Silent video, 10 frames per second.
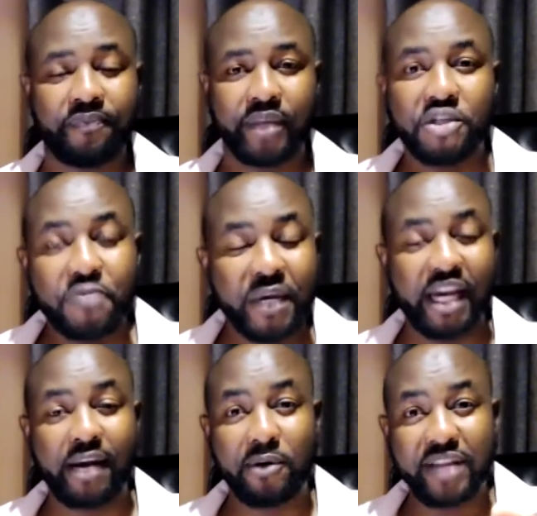Speaking
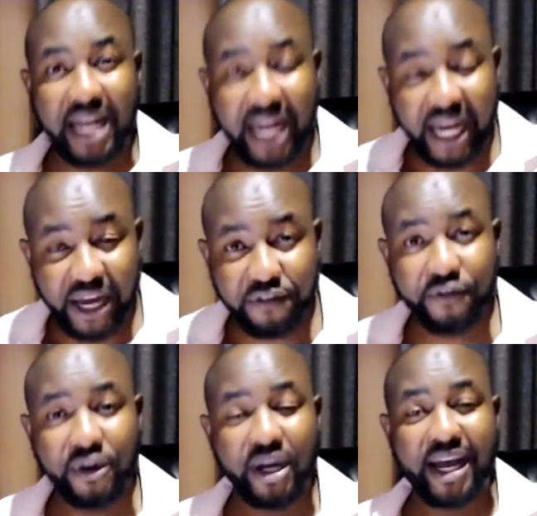about the life
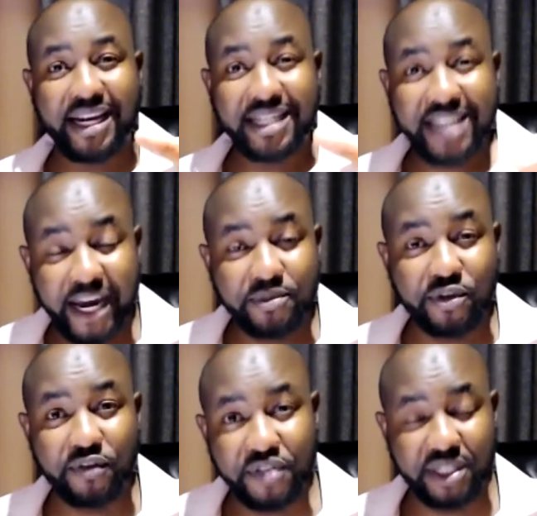and times
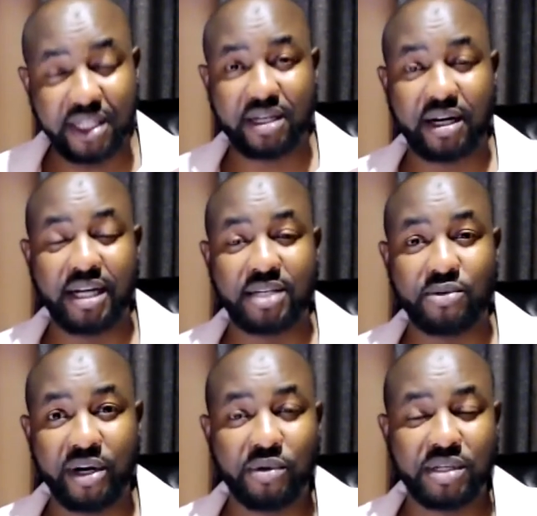of Jesus Christ
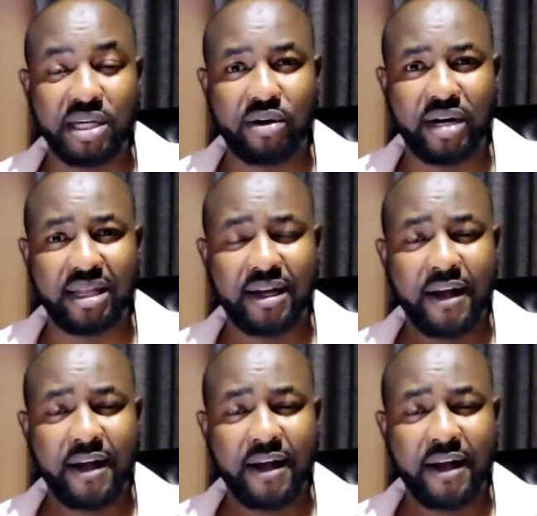when he was here on earth.